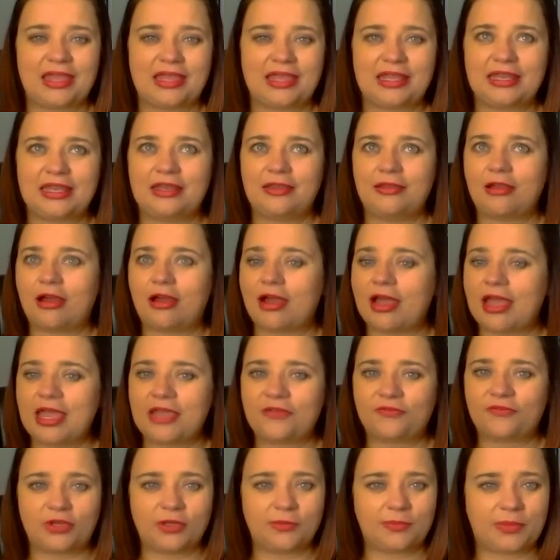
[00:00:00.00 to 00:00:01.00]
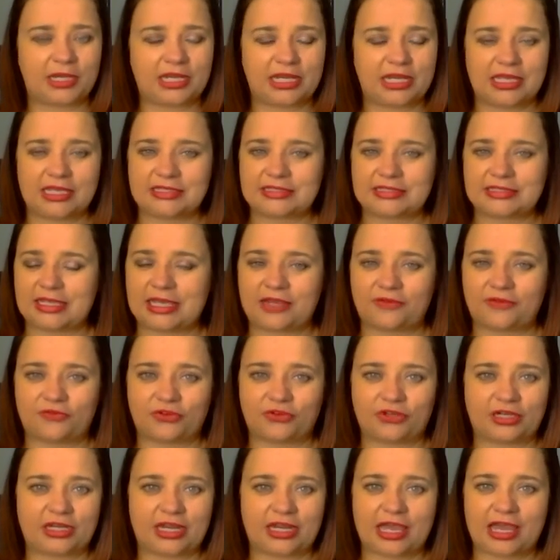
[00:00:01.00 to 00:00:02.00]
Not everybody is
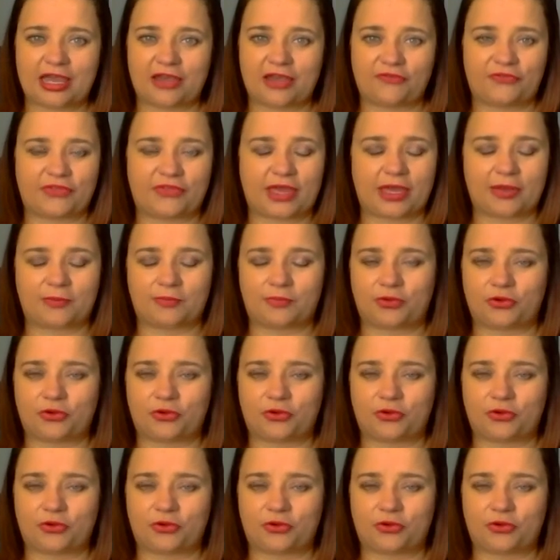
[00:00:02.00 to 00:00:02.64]
ever going to have that